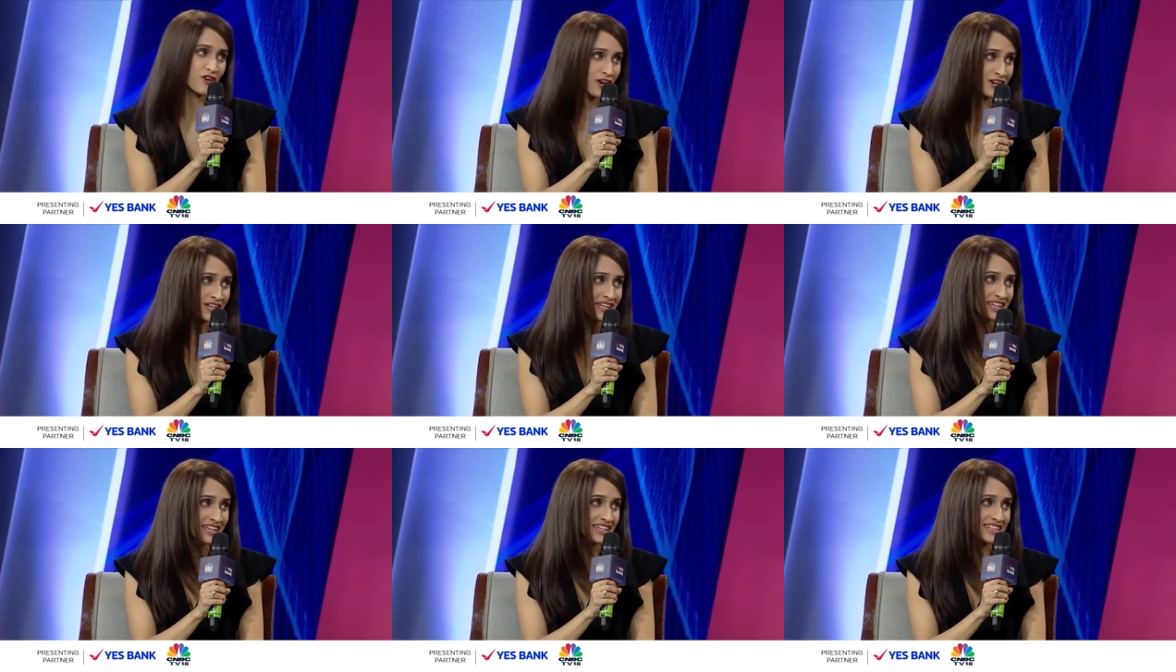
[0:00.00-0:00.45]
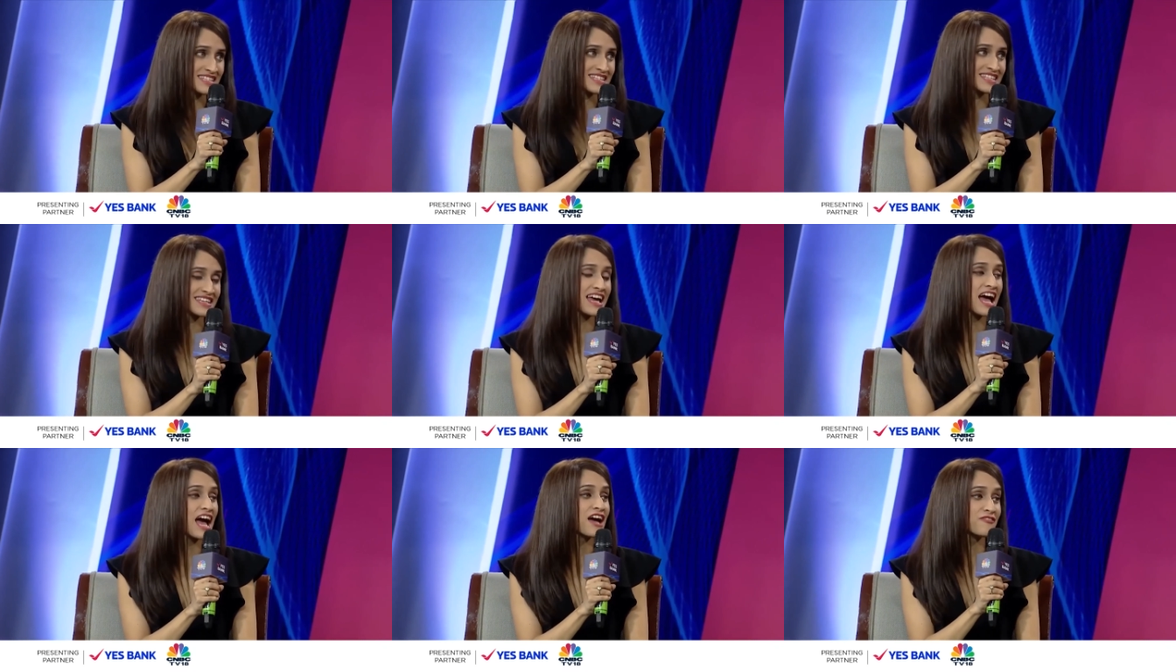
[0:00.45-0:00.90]
very
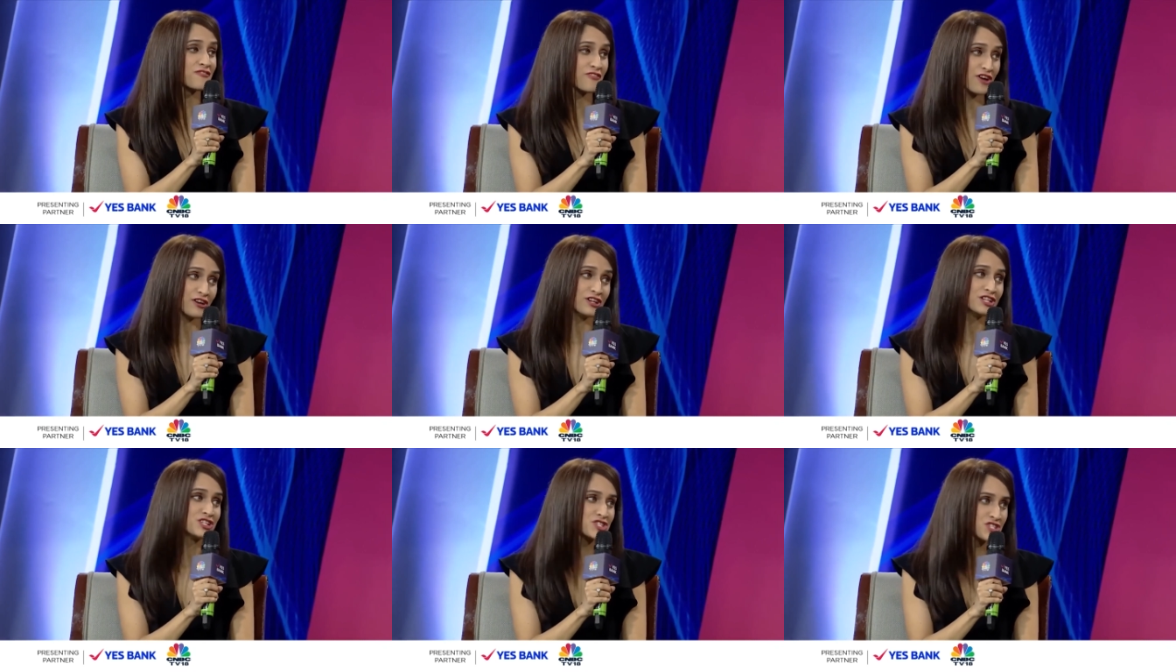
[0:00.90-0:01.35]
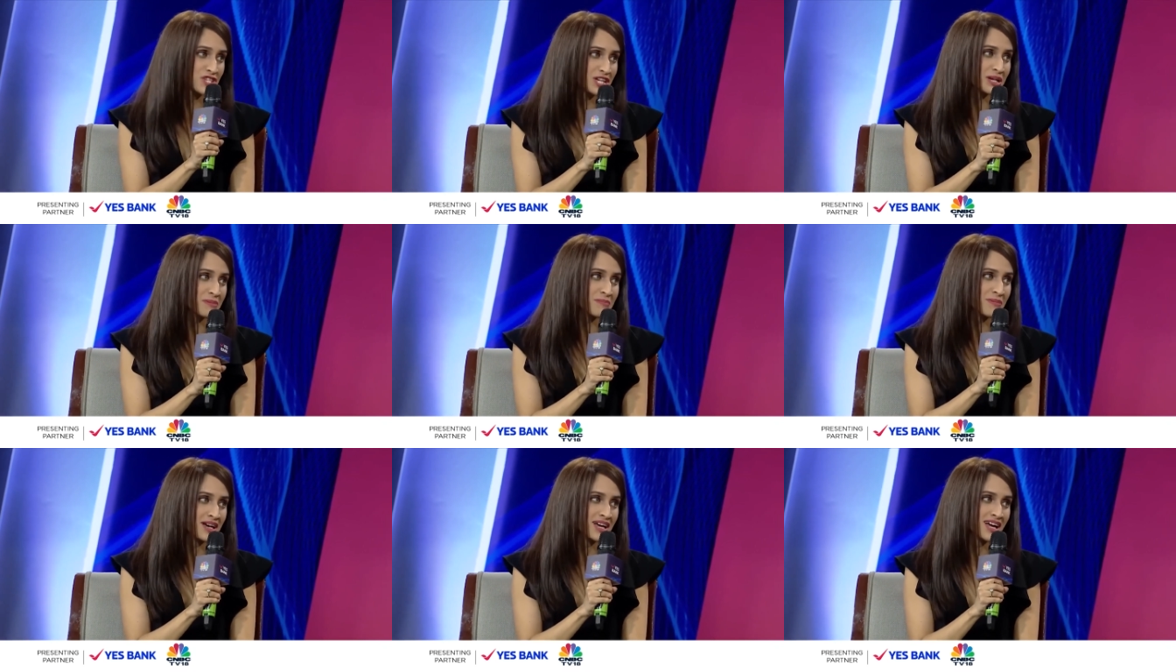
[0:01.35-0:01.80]
easy and very
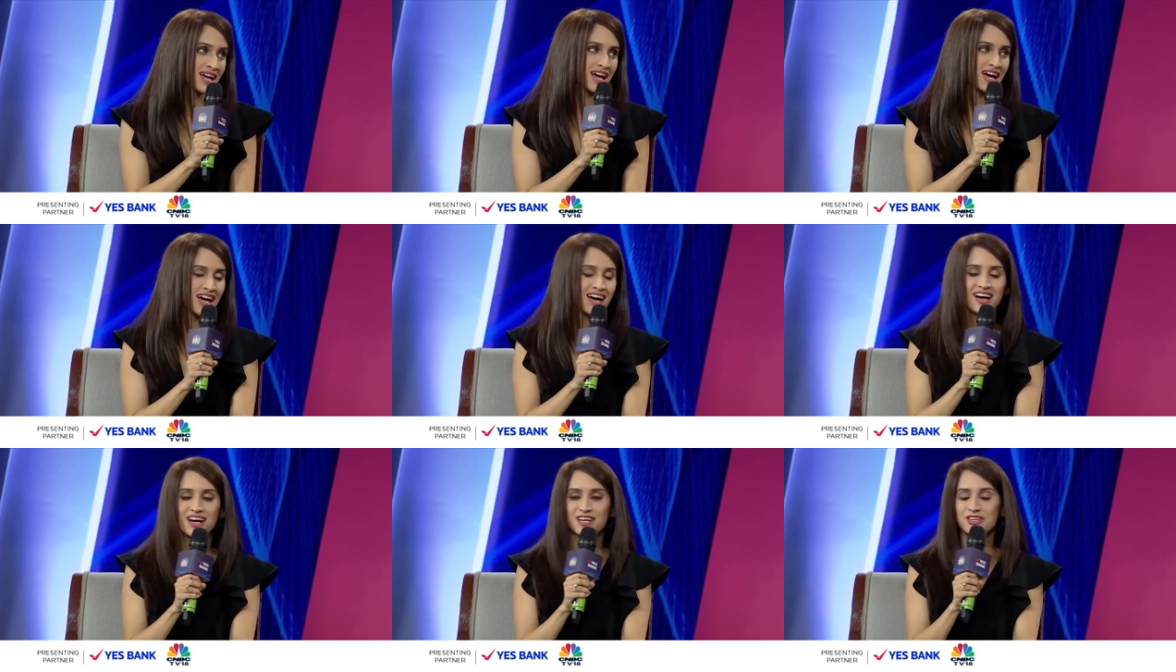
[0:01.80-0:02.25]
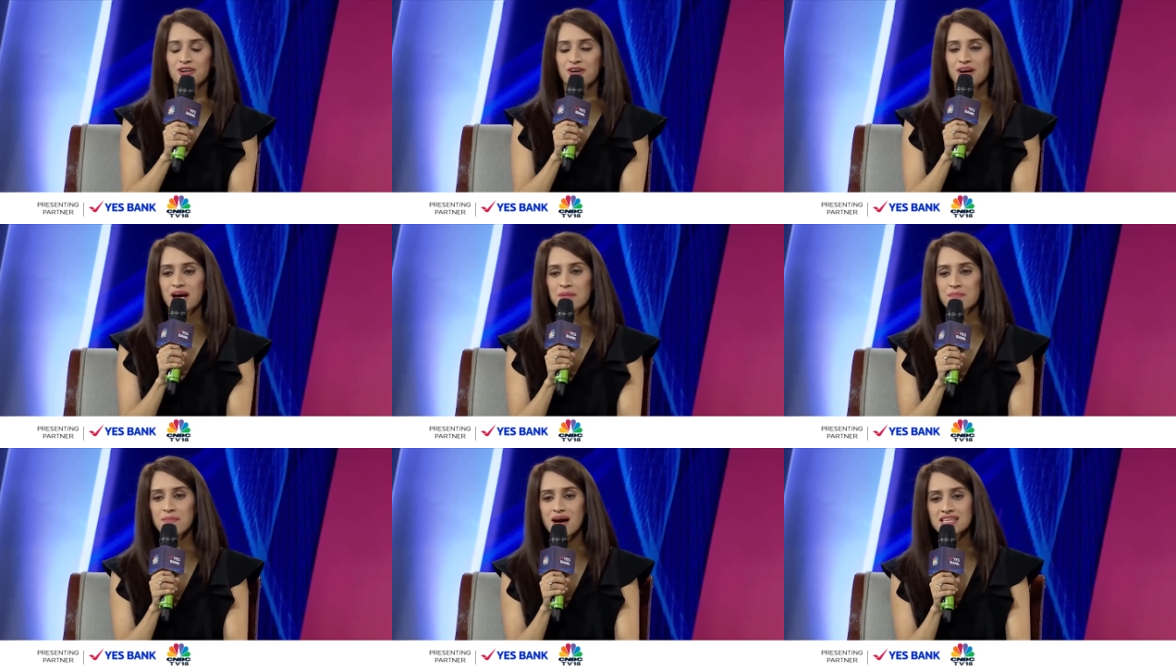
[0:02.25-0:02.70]
cheap,
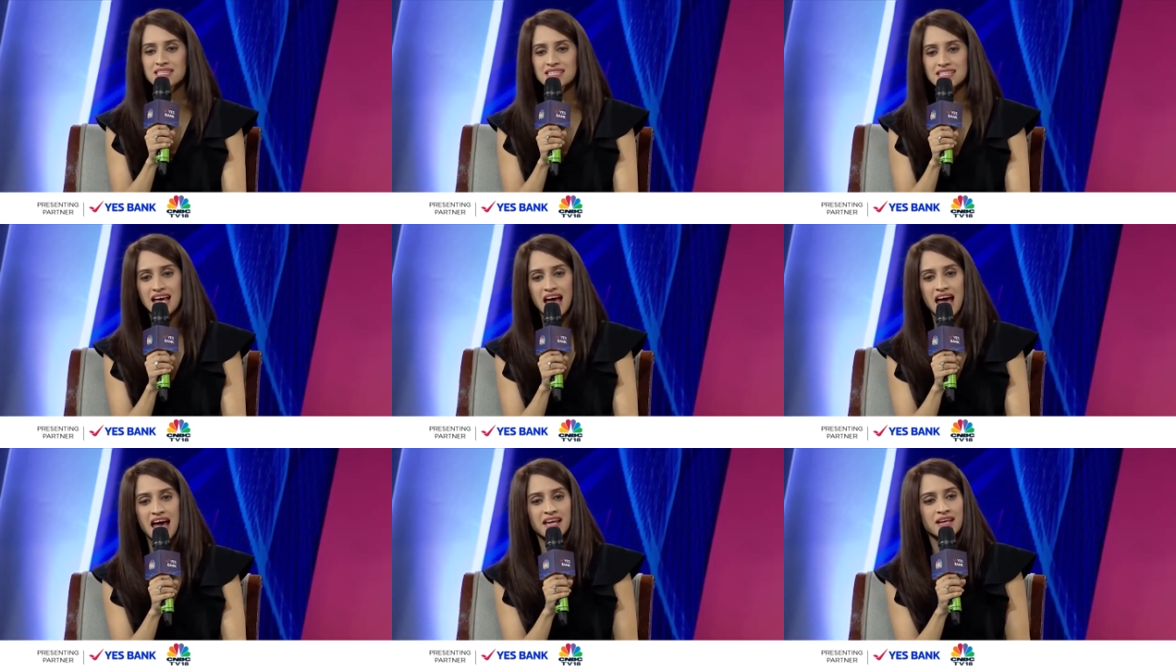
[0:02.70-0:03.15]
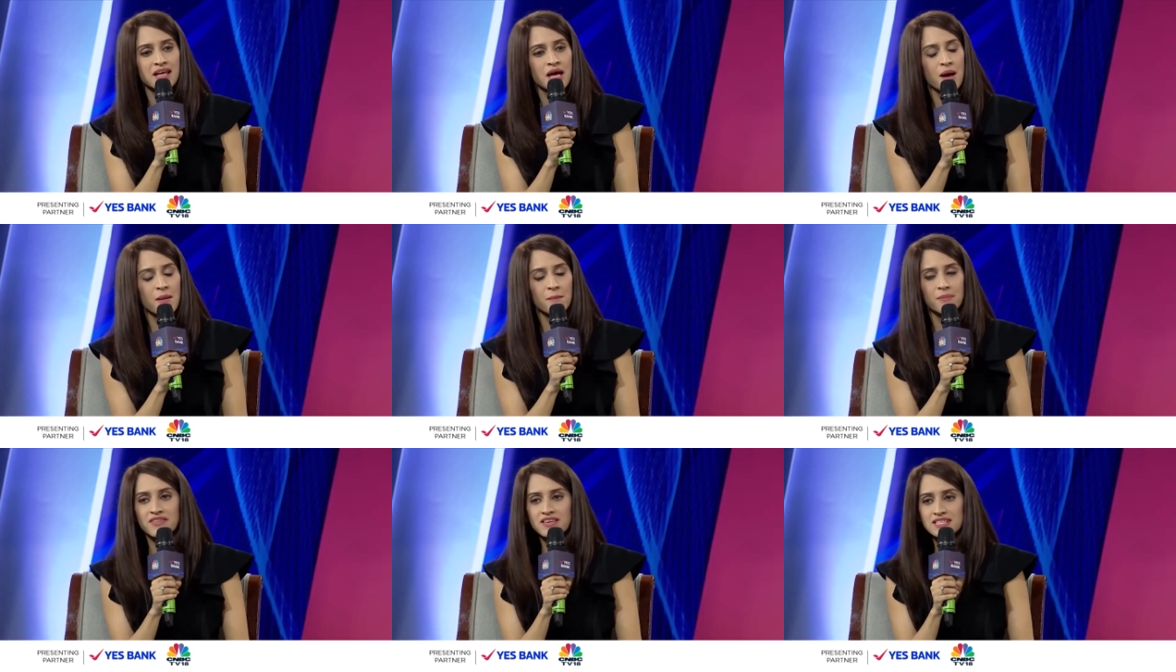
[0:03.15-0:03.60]
I must add.
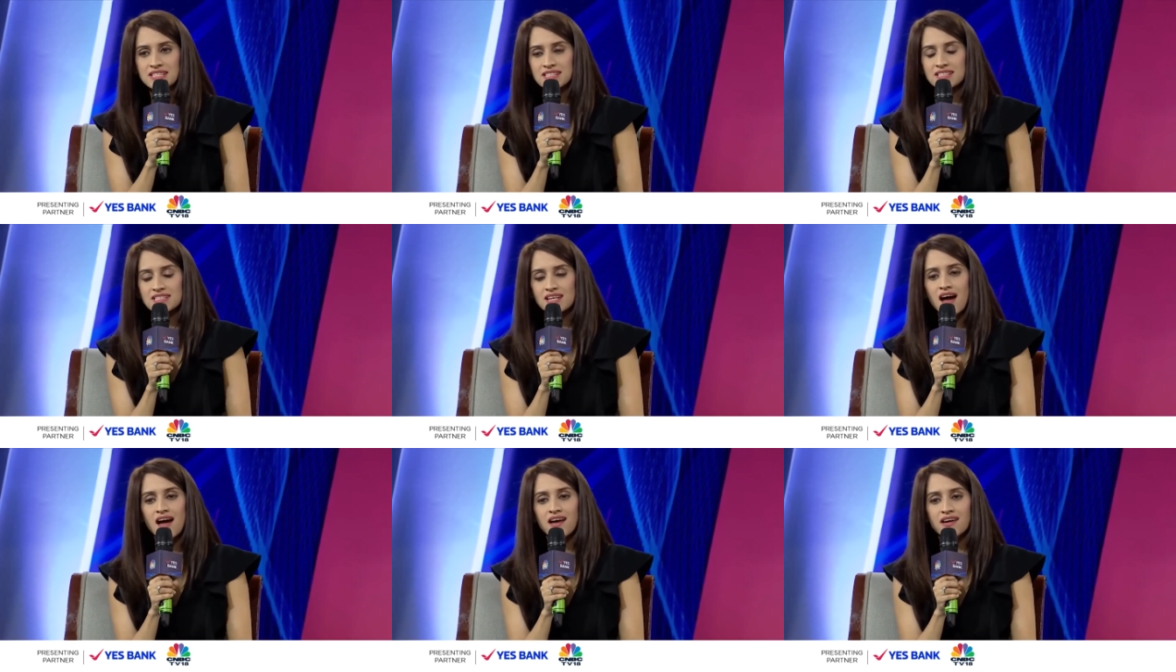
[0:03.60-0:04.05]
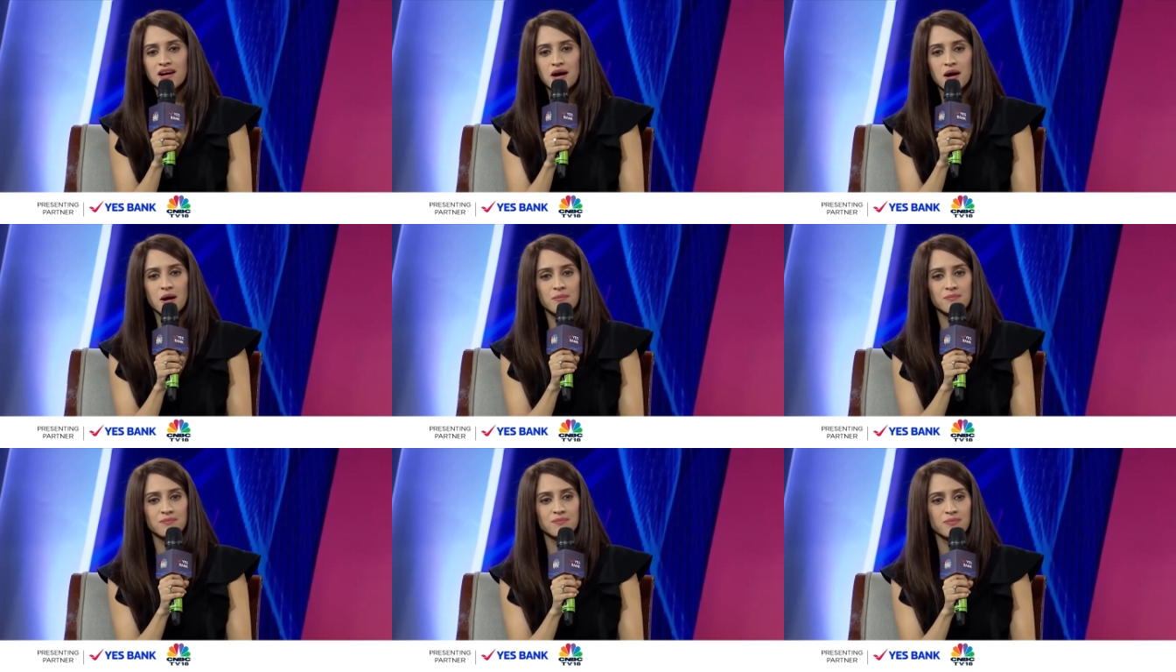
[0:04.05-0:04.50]
But this
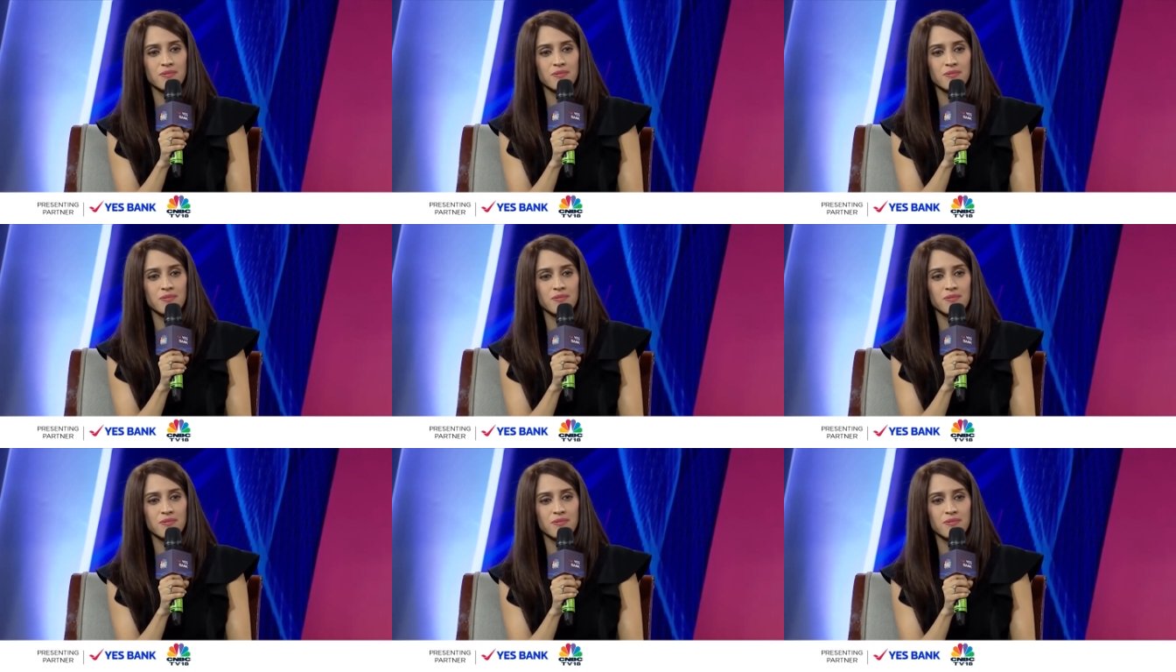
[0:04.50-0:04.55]
entire